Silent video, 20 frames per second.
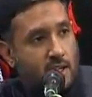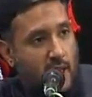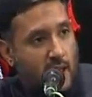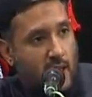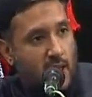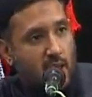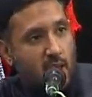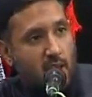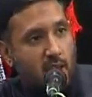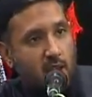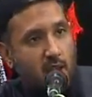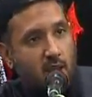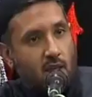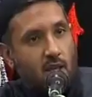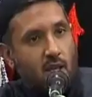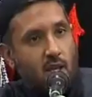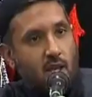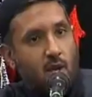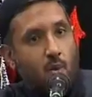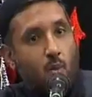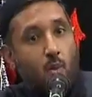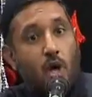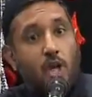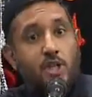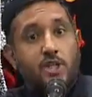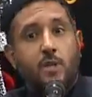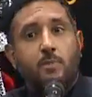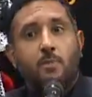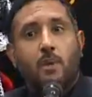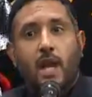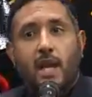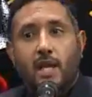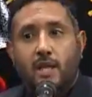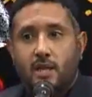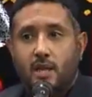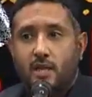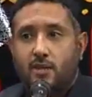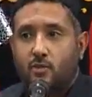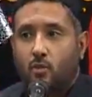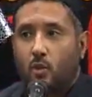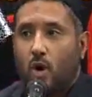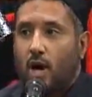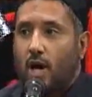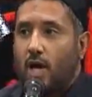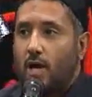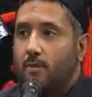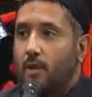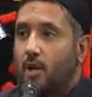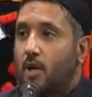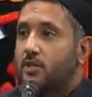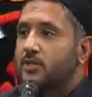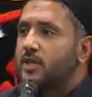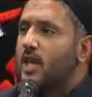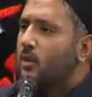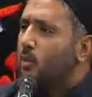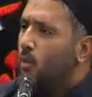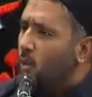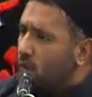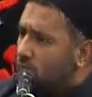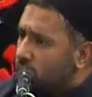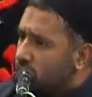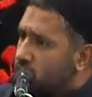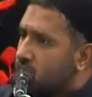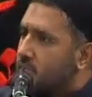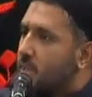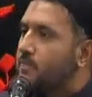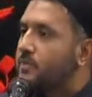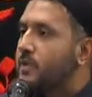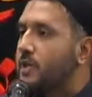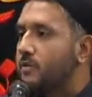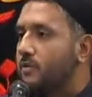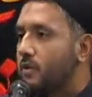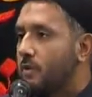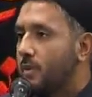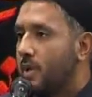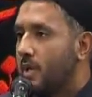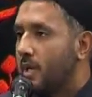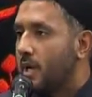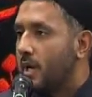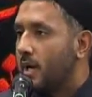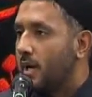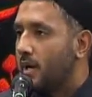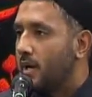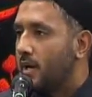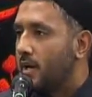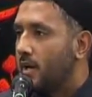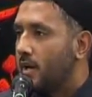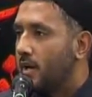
They worship like this. Why? Because they want something from Allah.